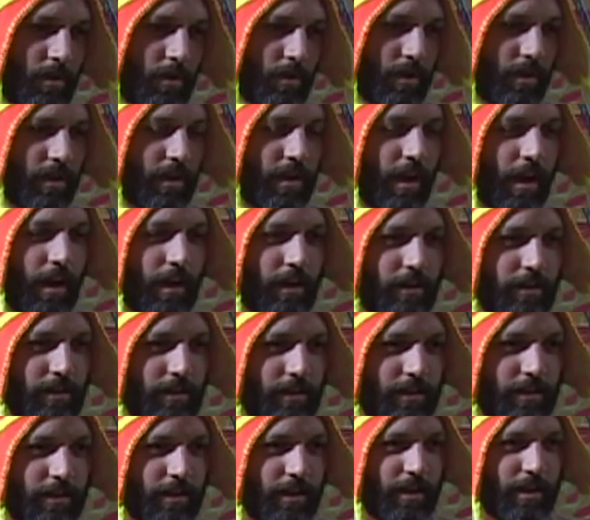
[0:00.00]
Well, he got
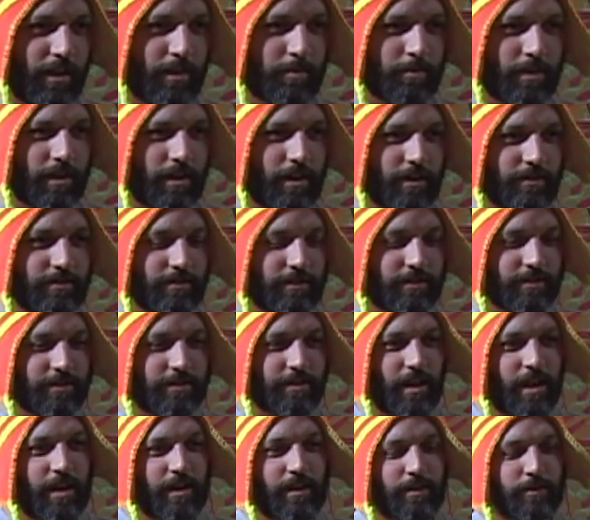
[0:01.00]
hooked up because his
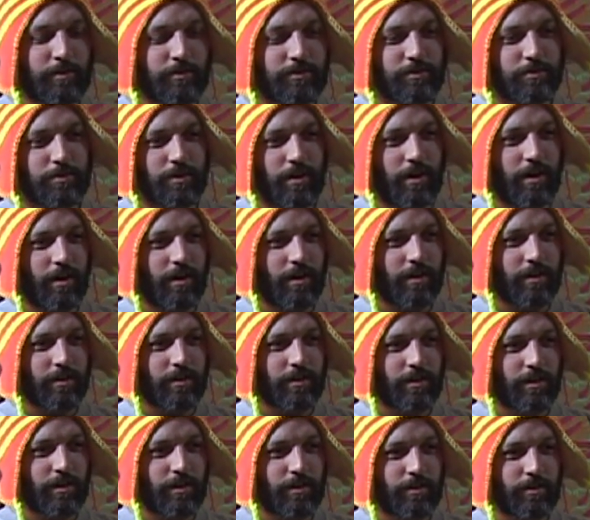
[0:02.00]
skating was raw,
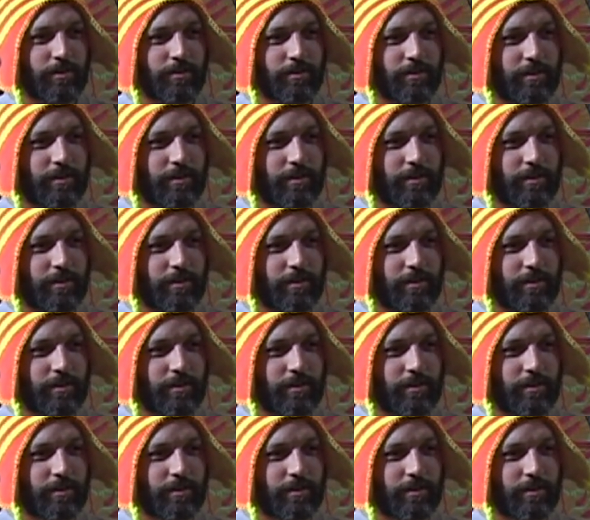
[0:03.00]
you know.